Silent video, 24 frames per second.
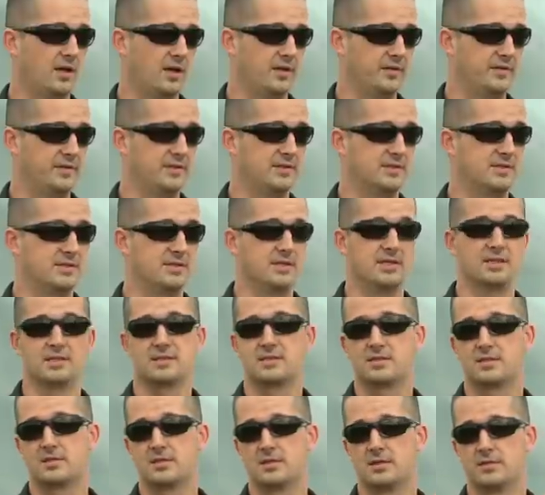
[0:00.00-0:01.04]
uh, that's
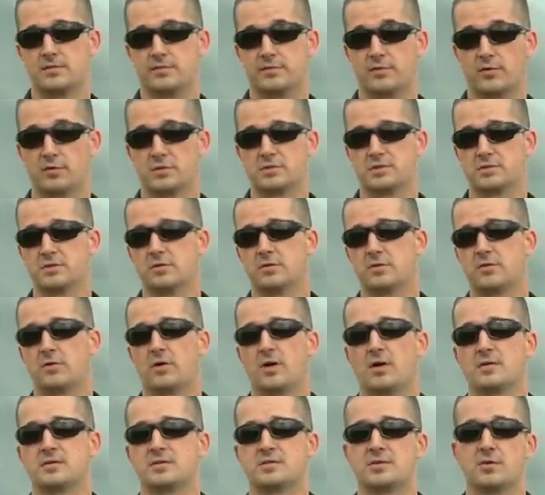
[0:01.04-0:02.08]
this versatile
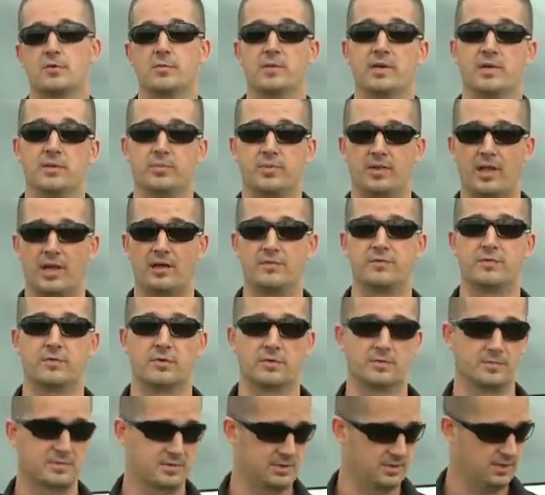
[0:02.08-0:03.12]
across so many
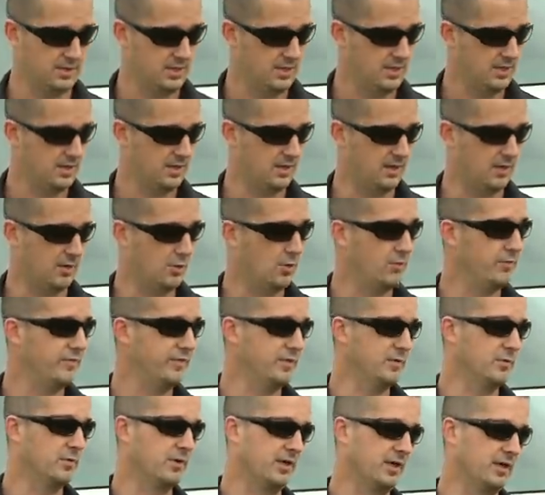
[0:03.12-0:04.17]
platforms. Uh,
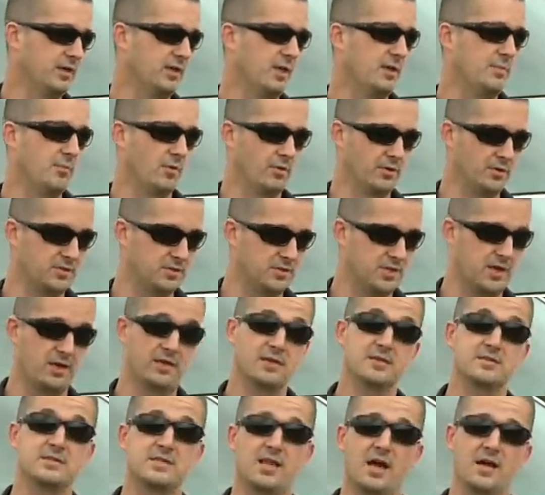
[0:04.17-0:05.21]
hopefully we'll get a lot more use out
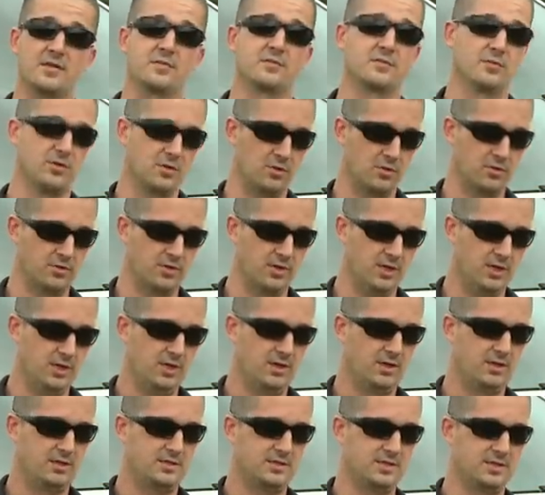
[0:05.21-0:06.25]
of this down the road
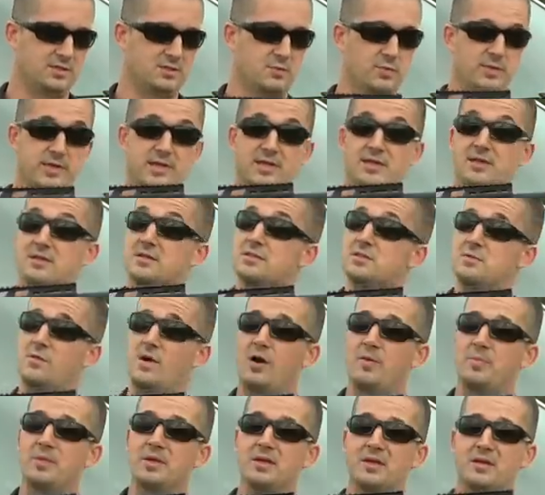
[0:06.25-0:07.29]
since we can
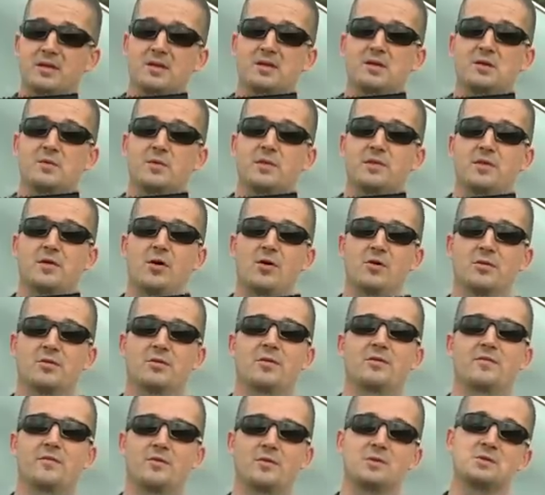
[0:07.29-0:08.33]
swap it with all of
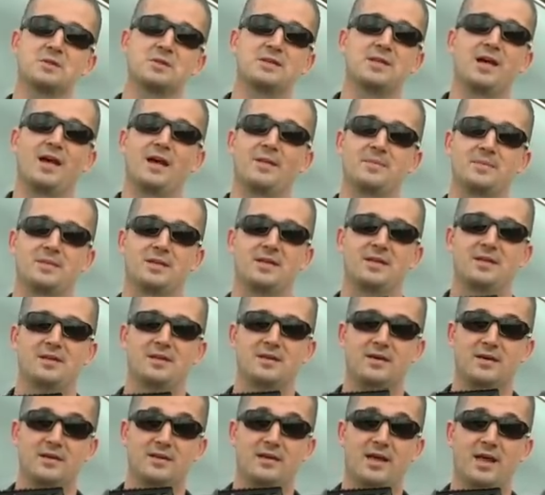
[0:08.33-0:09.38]
their Versa Adapt
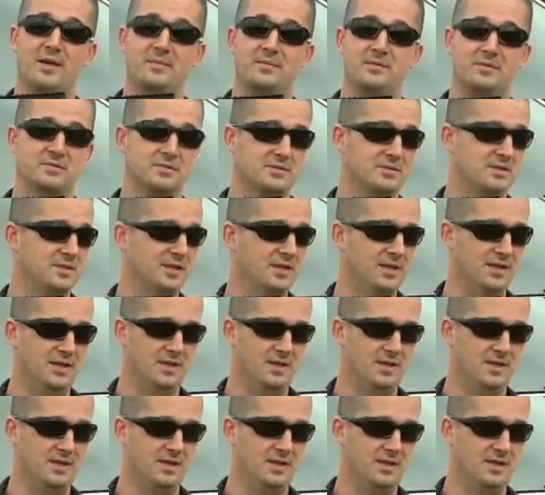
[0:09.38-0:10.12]
adapters.